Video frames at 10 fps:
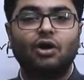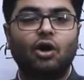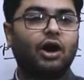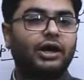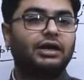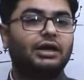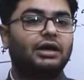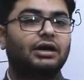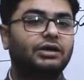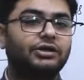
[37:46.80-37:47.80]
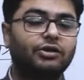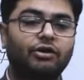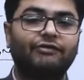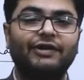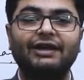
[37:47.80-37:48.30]
or, you
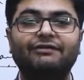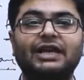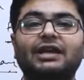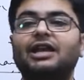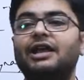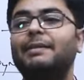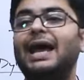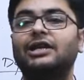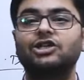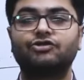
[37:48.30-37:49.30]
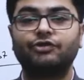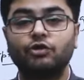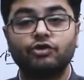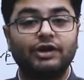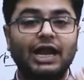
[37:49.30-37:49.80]
know, very, very laymanish
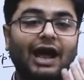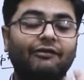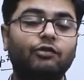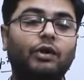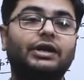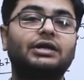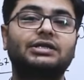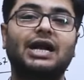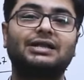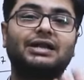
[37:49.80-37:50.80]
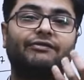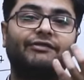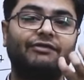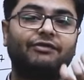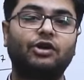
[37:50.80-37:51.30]
view. You will have to understand that
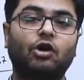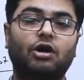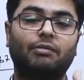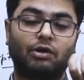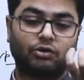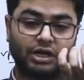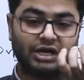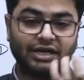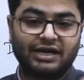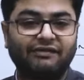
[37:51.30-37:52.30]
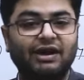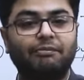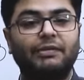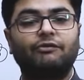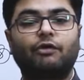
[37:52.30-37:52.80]
when we talk about
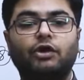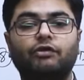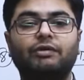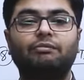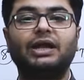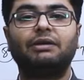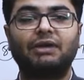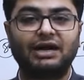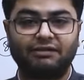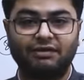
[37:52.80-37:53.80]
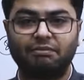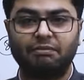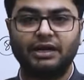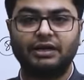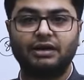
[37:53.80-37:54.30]
development, what do we mean by development?
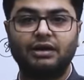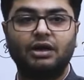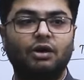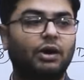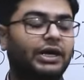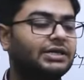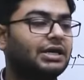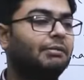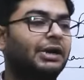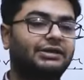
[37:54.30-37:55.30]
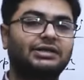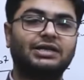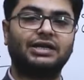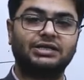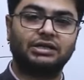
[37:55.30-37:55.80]
What has Amartya
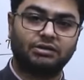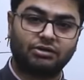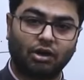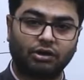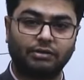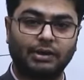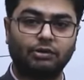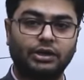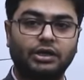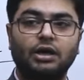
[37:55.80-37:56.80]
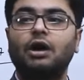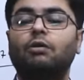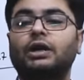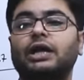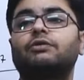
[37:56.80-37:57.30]
Sen talked about it?
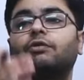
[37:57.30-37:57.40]
What